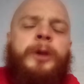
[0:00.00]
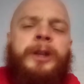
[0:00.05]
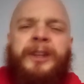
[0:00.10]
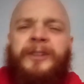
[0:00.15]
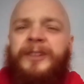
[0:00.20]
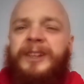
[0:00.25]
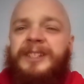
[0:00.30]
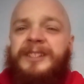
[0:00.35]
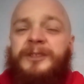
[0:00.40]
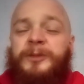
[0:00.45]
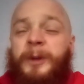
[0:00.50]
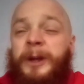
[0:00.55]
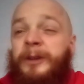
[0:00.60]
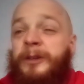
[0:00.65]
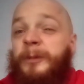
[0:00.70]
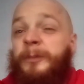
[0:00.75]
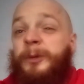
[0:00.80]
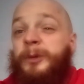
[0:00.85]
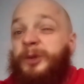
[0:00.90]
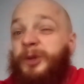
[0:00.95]
of the reasons why
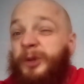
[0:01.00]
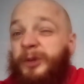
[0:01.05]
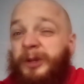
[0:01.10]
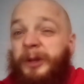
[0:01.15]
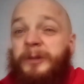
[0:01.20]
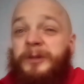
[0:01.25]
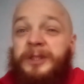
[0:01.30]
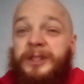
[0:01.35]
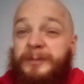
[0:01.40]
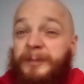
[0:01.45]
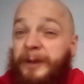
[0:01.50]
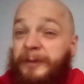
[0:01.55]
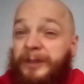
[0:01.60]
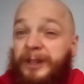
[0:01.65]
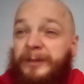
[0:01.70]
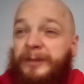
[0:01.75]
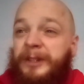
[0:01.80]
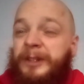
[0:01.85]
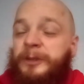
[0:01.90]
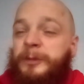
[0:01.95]
Rumble 2000 is my
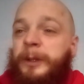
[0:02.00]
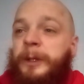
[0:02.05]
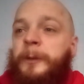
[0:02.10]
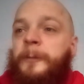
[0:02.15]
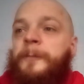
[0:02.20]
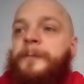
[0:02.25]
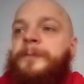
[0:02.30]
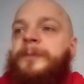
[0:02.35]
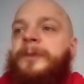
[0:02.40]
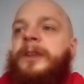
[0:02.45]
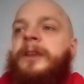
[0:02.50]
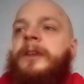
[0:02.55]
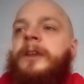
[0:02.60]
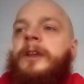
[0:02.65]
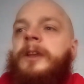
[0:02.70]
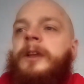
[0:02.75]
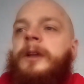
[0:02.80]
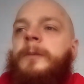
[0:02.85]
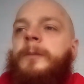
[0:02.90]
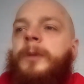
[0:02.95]
favourite as well.
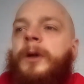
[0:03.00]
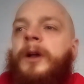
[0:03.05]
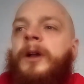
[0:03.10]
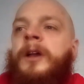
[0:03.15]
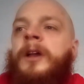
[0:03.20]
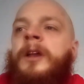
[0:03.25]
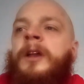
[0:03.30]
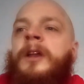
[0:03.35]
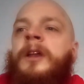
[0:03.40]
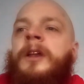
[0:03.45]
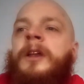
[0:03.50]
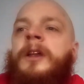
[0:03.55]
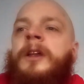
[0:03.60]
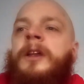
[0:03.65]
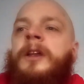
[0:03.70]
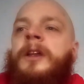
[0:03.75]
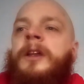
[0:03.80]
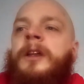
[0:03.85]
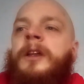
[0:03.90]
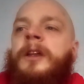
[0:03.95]
But
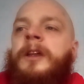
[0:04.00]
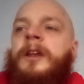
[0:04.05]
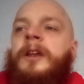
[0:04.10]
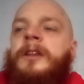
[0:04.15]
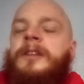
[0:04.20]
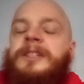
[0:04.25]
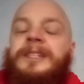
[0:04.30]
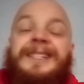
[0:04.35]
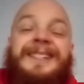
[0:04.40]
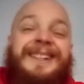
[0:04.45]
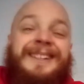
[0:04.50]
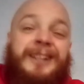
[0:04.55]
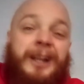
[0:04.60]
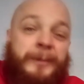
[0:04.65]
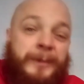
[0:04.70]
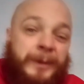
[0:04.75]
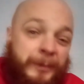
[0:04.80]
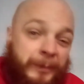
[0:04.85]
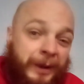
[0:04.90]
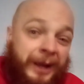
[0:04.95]
Cena
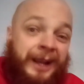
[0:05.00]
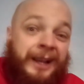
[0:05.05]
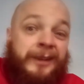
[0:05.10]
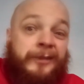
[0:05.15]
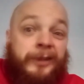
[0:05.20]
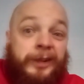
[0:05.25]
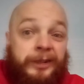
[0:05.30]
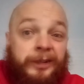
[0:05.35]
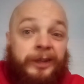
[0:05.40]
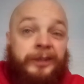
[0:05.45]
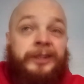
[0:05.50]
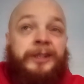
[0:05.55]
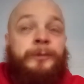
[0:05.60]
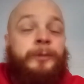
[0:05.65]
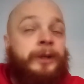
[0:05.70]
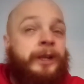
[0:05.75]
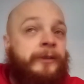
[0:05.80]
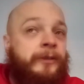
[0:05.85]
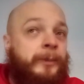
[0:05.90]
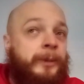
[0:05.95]
coming back, returning
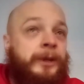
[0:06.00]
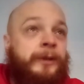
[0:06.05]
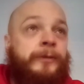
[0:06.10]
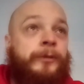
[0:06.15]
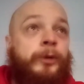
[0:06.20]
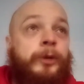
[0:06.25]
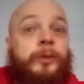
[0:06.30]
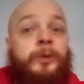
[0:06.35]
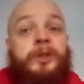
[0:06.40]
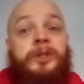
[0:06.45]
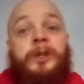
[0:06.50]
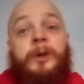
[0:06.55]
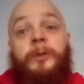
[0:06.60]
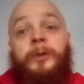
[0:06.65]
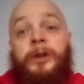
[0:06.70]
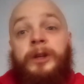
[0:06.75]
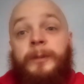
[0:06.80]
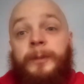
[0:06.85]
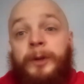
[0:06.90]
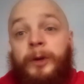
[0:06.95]
when everybody thought he was still
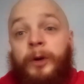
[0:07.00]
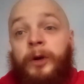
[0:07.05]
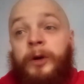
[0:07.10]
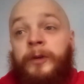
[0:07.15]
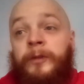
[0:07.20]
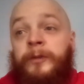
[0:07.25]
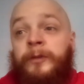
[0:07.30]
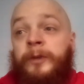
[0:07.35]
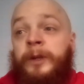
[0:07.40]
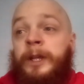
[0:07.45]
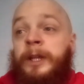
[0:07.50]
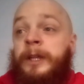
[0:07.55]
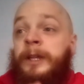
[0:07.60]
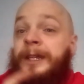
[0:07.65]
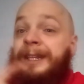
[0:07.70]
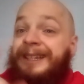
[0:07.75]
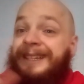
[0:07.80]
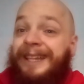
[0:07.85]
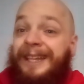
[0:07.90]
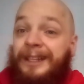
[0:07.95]
going to be off,
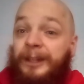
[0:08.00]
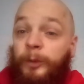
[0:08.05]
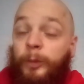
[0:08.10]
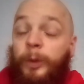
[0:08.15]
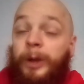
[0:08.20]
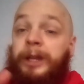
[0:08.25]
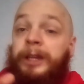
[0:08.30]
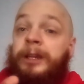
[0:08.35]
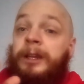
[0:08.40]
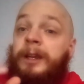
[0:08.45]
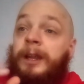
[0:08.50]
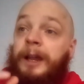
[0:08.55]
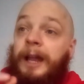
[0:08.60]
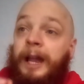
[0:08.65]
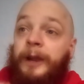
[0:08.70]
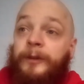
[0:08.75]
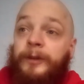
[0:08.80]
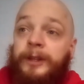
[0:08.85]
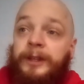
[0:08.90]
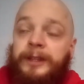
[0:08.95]
getting a win, I
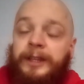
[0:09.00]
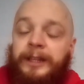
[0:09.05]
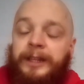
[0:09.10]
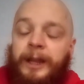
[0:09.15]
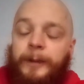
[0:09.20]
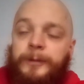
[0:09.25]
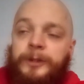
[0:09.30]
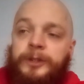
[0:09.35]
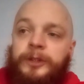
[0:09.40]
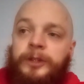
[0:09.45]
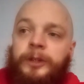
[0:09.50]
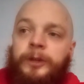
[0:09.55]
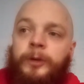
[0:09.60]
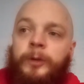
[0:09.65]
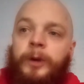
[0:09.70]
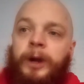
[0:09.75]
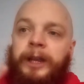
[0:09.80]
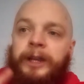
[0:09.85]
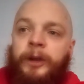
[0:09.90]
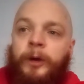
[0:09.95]
really think that was
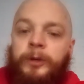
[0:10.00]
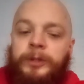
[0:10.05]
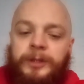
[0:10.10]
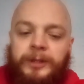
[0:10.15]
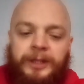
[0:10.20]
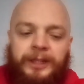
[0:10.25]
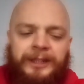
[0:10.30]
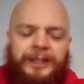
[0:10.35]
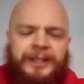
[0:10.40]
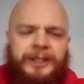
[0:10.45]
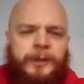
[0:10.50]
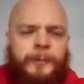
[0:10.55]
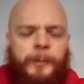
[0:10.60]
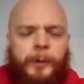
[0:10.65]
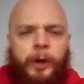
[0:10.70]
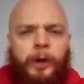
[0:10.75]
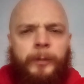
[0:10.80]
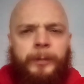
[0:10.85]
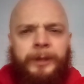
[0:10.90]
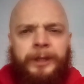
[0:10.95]
cool. And I also think this is
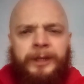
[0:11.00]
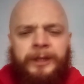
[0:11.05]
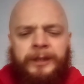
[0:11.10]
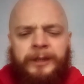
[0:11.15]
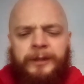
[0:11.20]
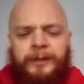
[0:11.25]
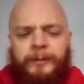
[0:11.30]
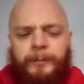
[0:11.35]
probably,